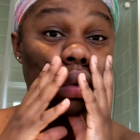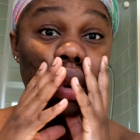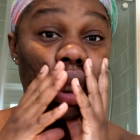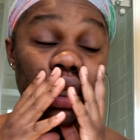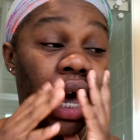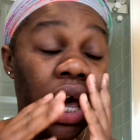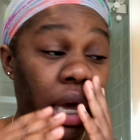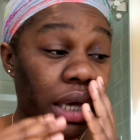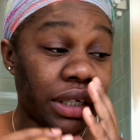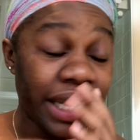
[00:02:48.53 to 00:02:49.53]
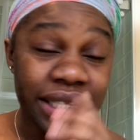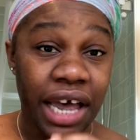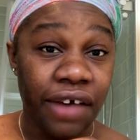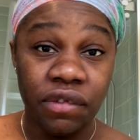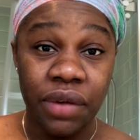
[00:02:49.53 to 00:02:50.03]
cleanse
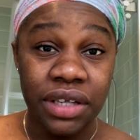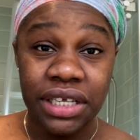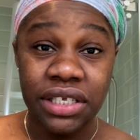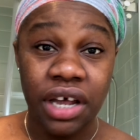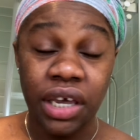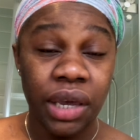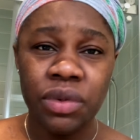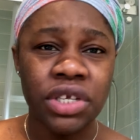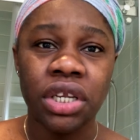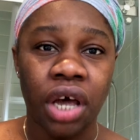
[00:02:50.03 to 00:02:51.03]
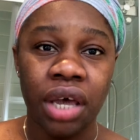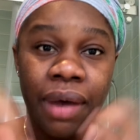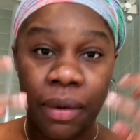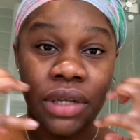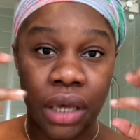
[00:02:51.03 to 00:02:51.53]
afterwards. It's like, it was a nightmare.
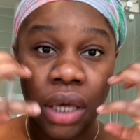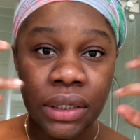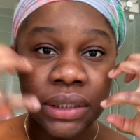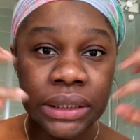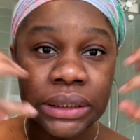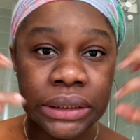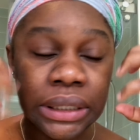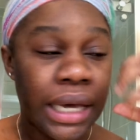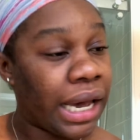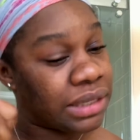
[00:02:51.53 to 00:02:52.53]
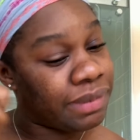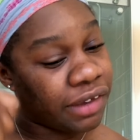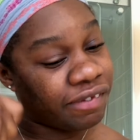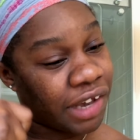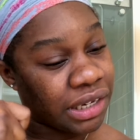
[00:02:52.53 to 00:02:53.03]
I was like, I had to be
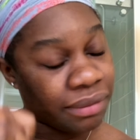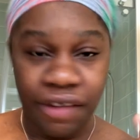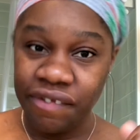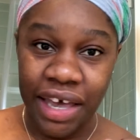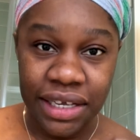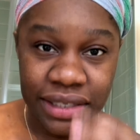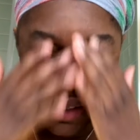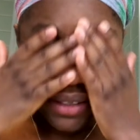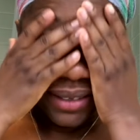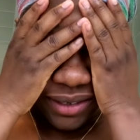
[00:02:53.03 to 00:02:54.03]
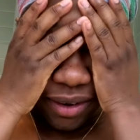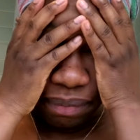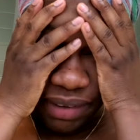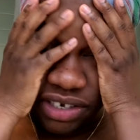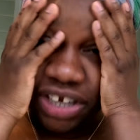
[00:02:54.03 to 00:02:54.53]
like fanning my face to stop
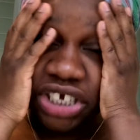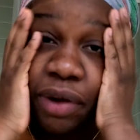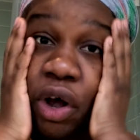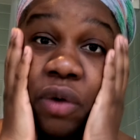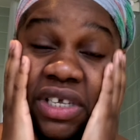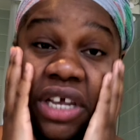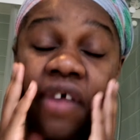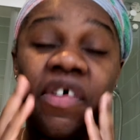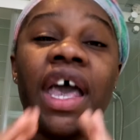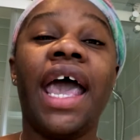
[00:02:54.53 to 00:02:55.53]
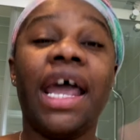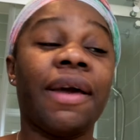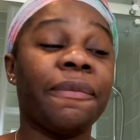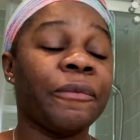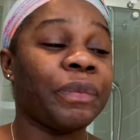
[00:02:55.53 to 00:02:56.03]
me scratching my whole skin off. Anyway,